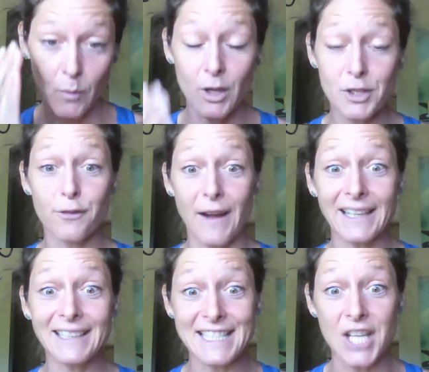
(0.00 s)
Well, you
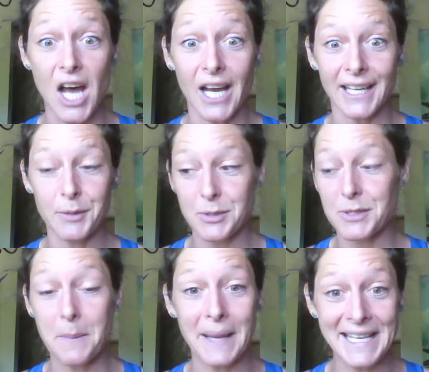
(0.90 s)
finally saw it, which was
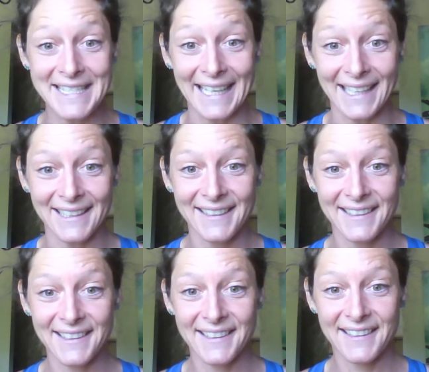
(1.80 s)
amazing.
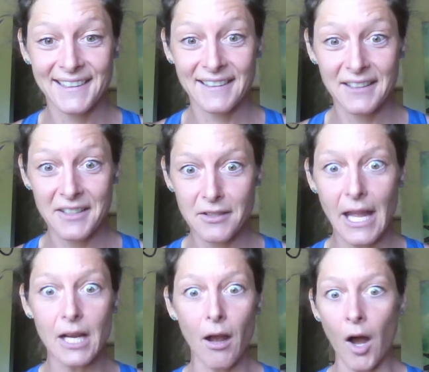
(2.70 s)
You're
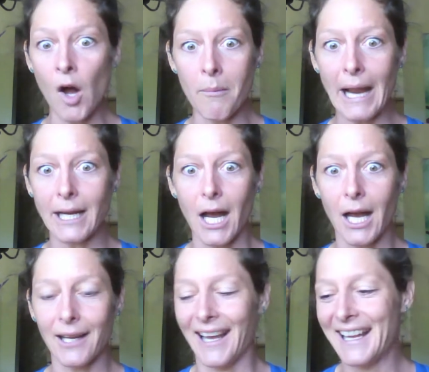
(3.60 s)
like, oh
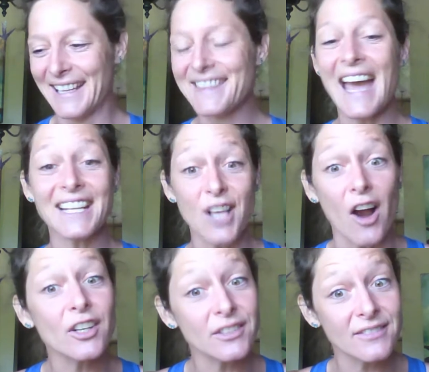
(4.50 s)
my God, that's
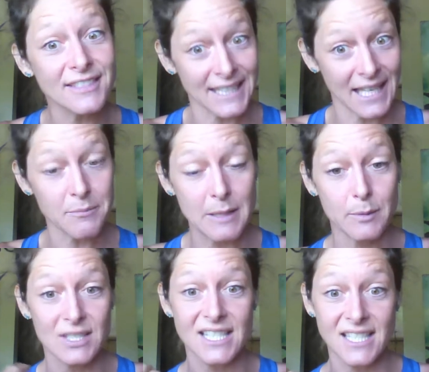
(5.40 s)
hard to get
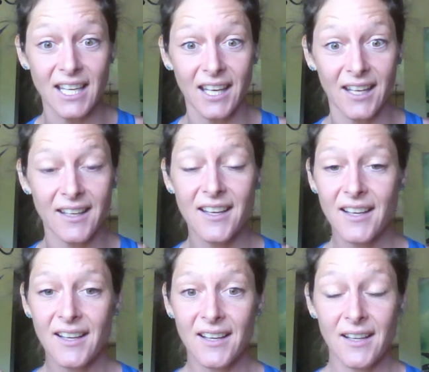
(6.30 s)
people to see
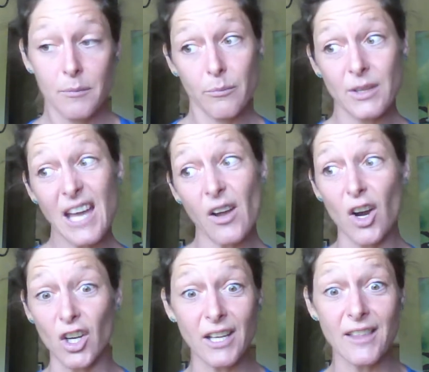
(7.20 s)
without
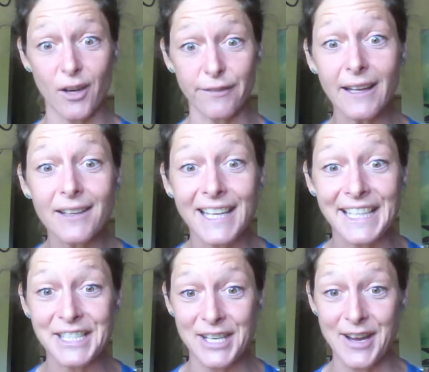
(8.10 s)
hurting their
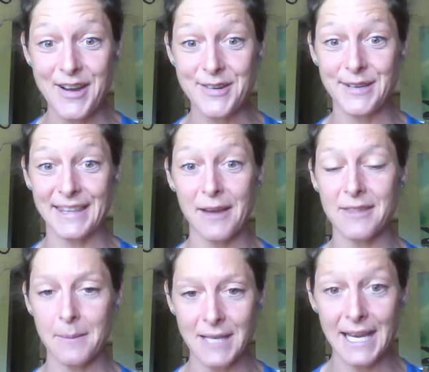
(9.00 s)
feelings, you know, without them